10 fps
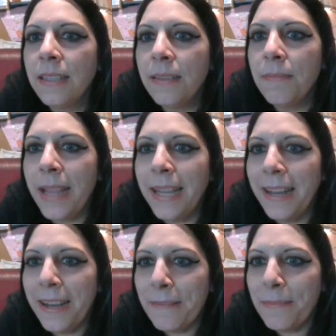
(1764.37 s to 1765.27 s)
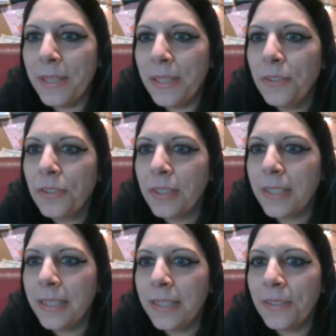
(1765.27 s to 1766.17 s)
made up, but
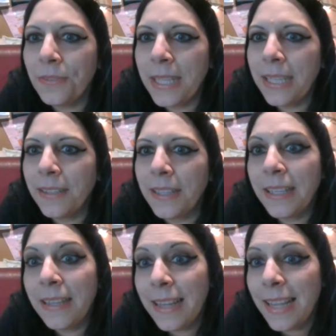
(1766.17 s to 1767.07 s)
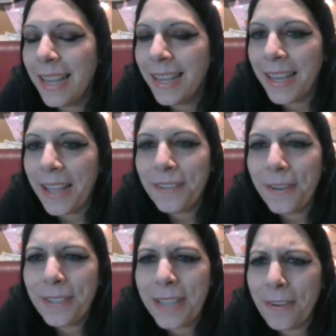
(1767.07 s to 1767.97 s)
usually when I hear so I
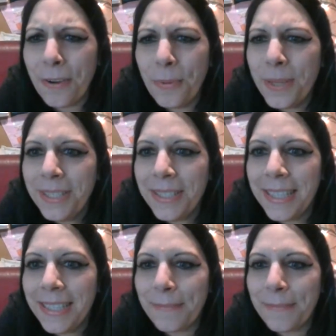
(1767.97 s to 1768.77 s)
was like, "Well, what's this?"